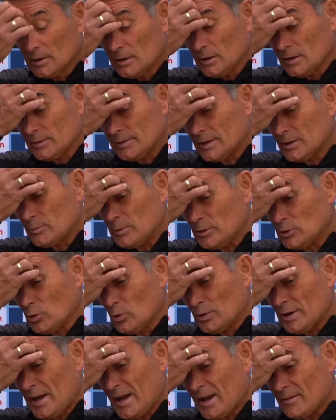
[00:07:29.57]
I think we
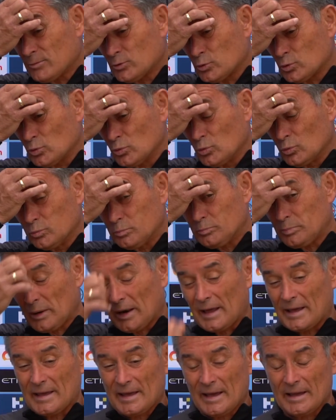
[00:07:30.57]
don't have to
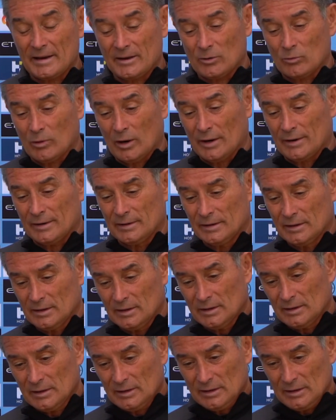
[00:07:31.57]
play anyone
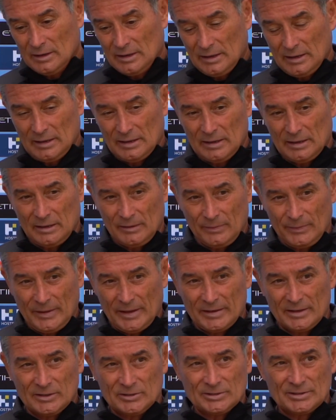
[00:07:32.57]

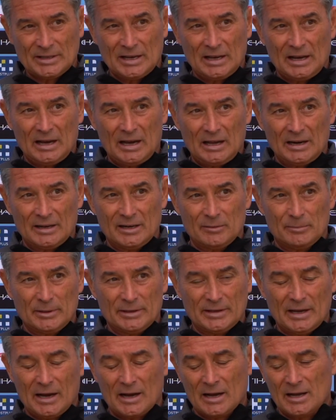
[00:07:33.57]
that is a little
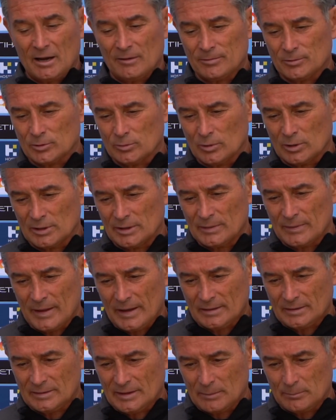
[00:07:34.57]
bit uncomfortable in
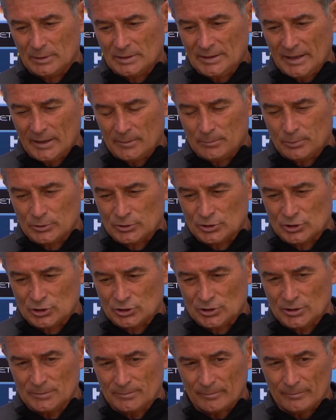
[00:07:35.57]
that number 10
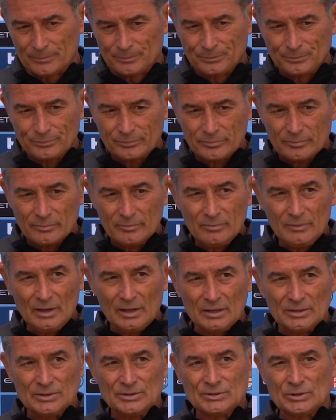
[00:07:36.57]
position.
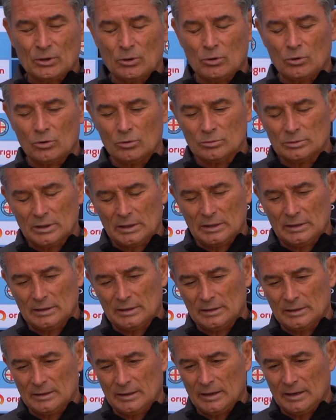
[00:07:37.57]
So
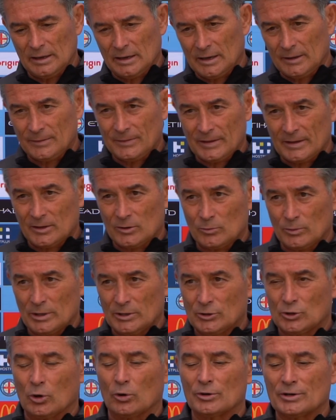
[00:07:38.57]
I think we
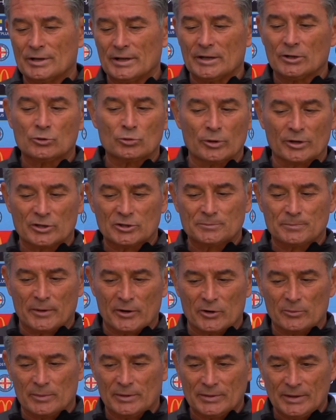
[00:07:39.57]
don't need to
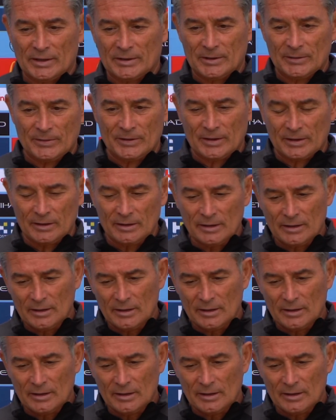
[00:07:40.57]
experiment anything